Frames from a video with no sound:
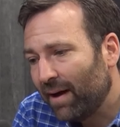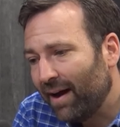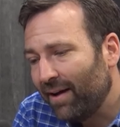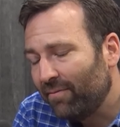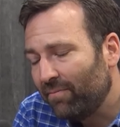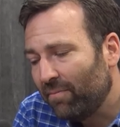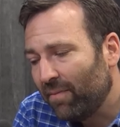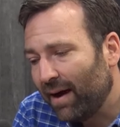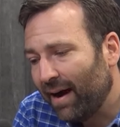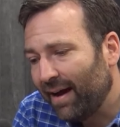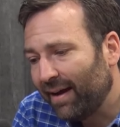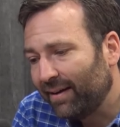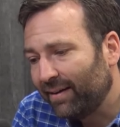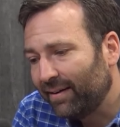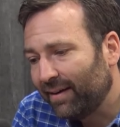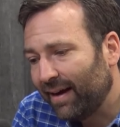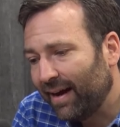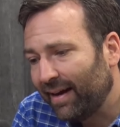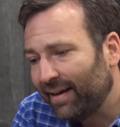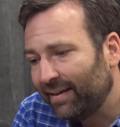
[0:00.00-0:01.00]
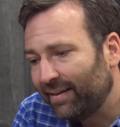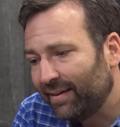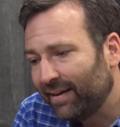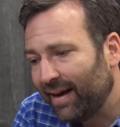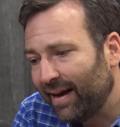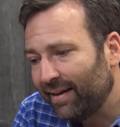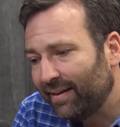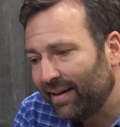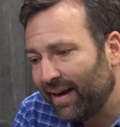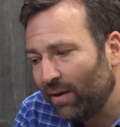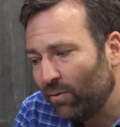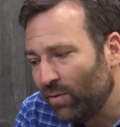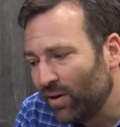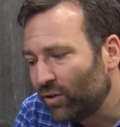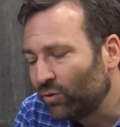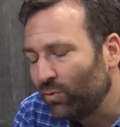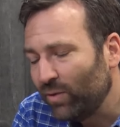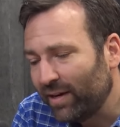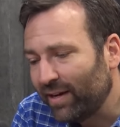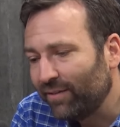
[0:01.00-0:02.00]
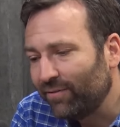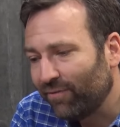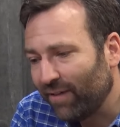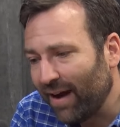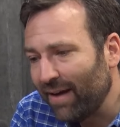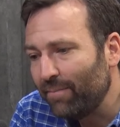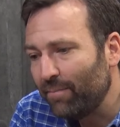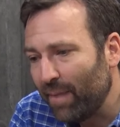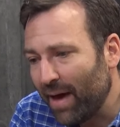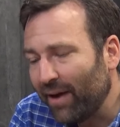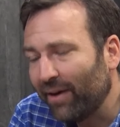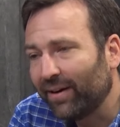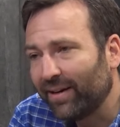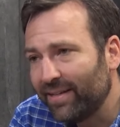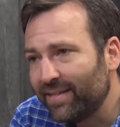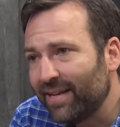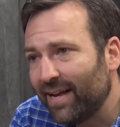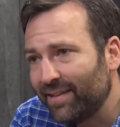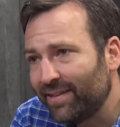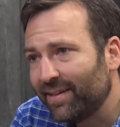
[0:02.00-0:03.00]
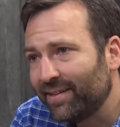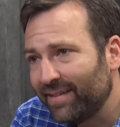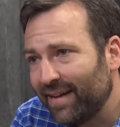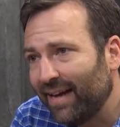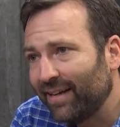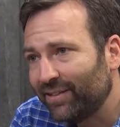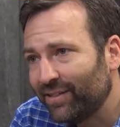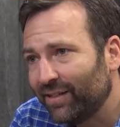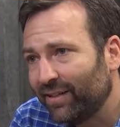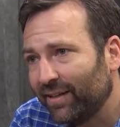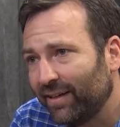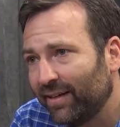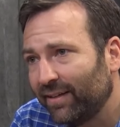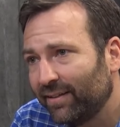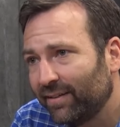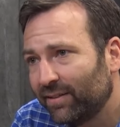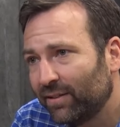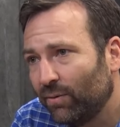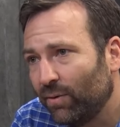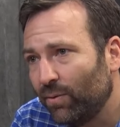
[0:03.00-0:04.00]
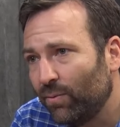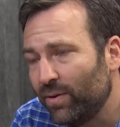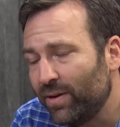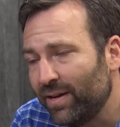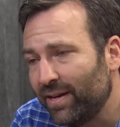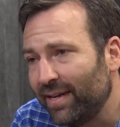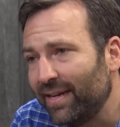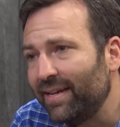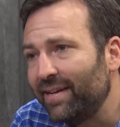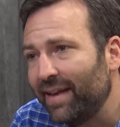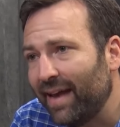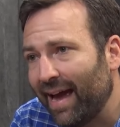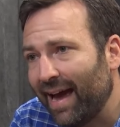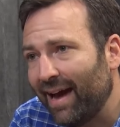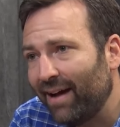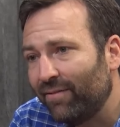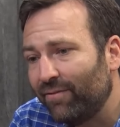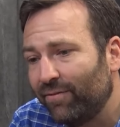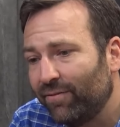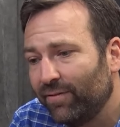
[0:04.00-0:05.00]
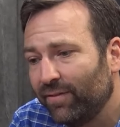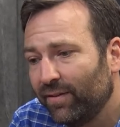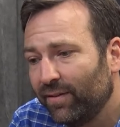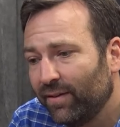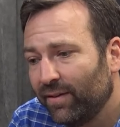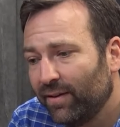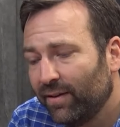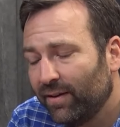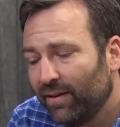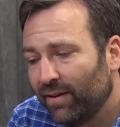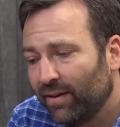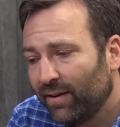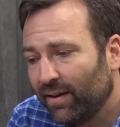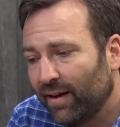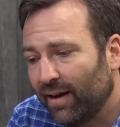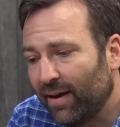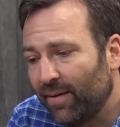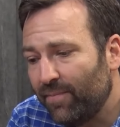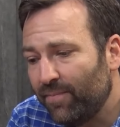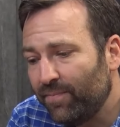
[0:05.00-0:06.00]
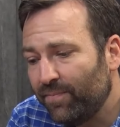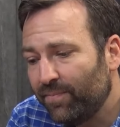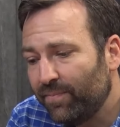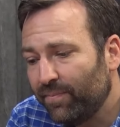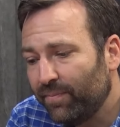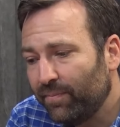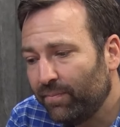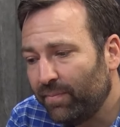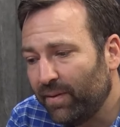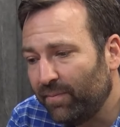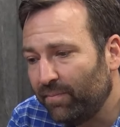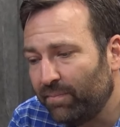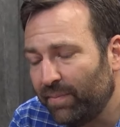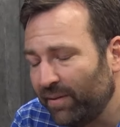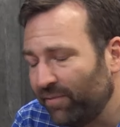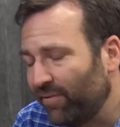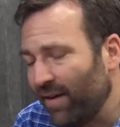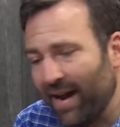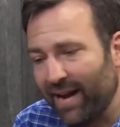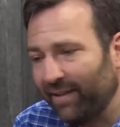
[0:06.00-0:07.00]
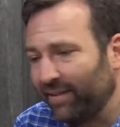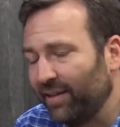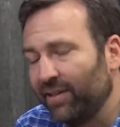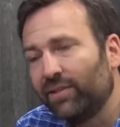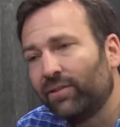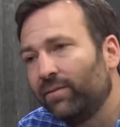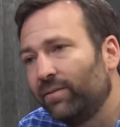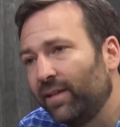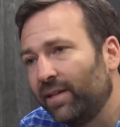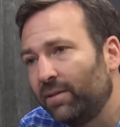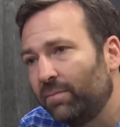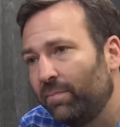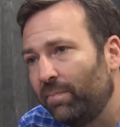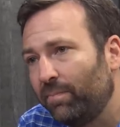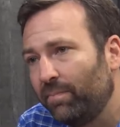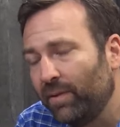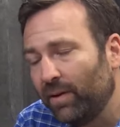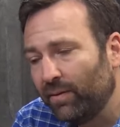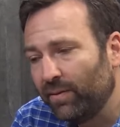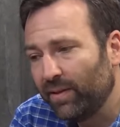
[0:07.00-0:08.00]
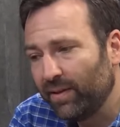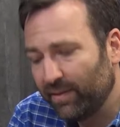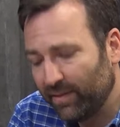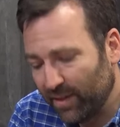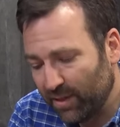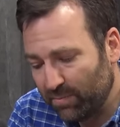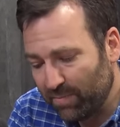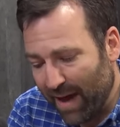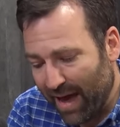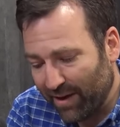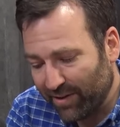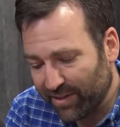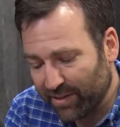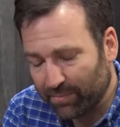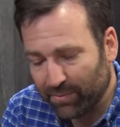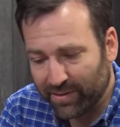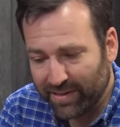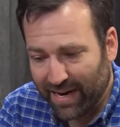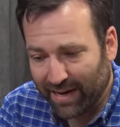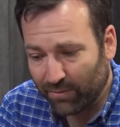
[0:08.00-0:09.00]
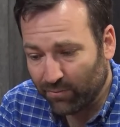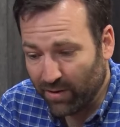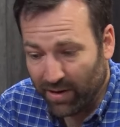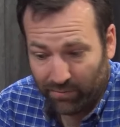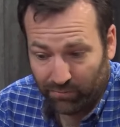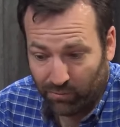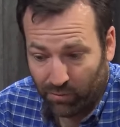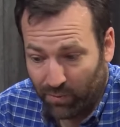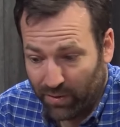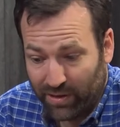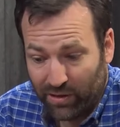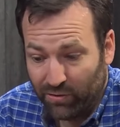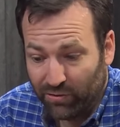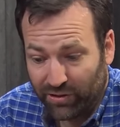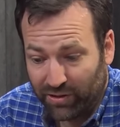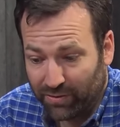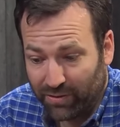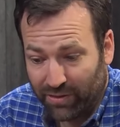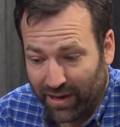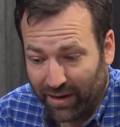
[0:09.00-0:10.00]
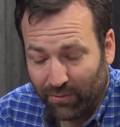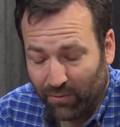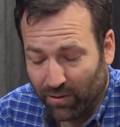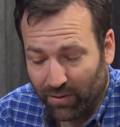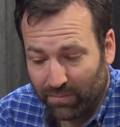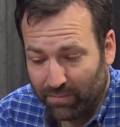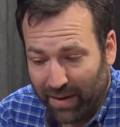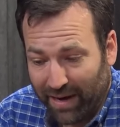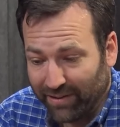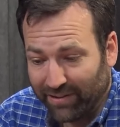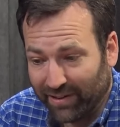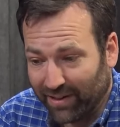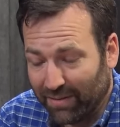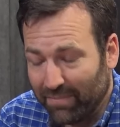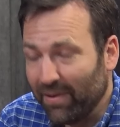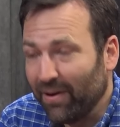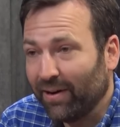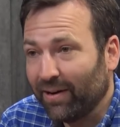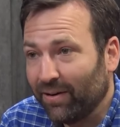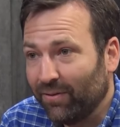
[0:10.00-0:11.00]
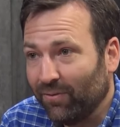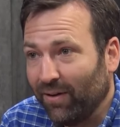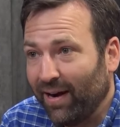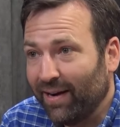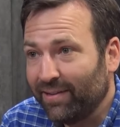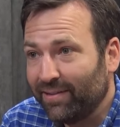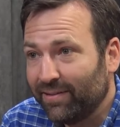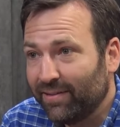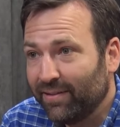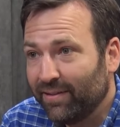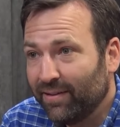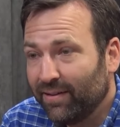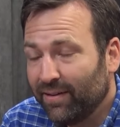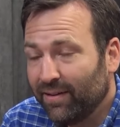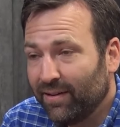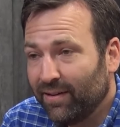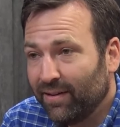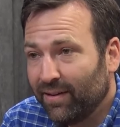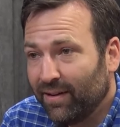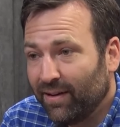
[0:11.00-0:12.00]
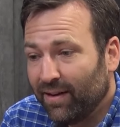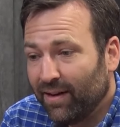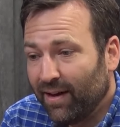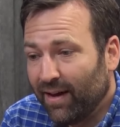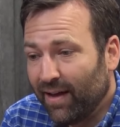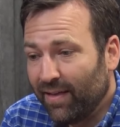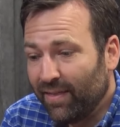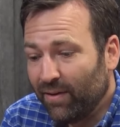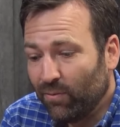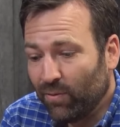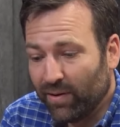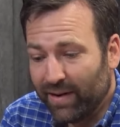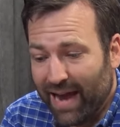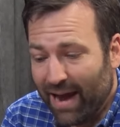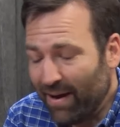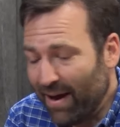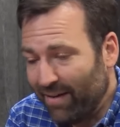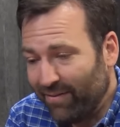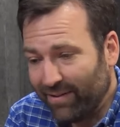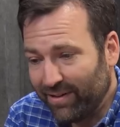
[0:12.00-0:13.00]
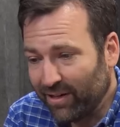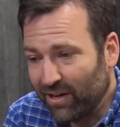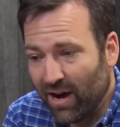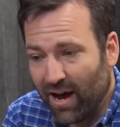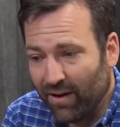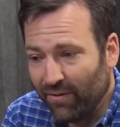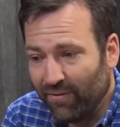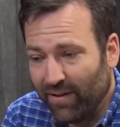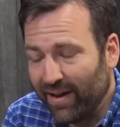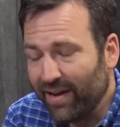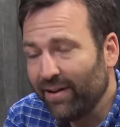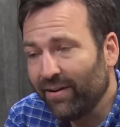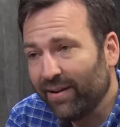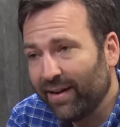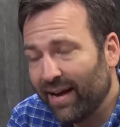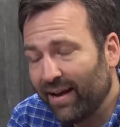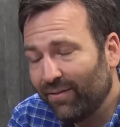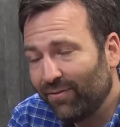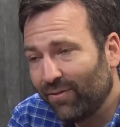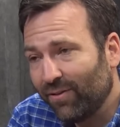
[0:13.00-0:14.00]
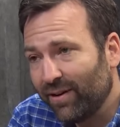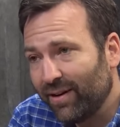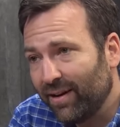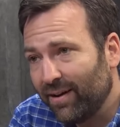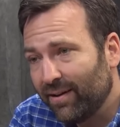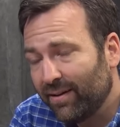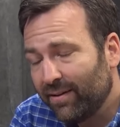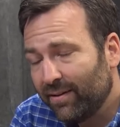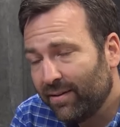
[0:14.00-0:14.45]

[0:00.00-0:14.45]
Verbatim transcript: I, I, I, I wish we could find better consensus nationally, so we wouldn't need to have um, be, be fighting these these you know these, these battles to protect what we used to think were basic American rights uh, that we're now having to codify here in California.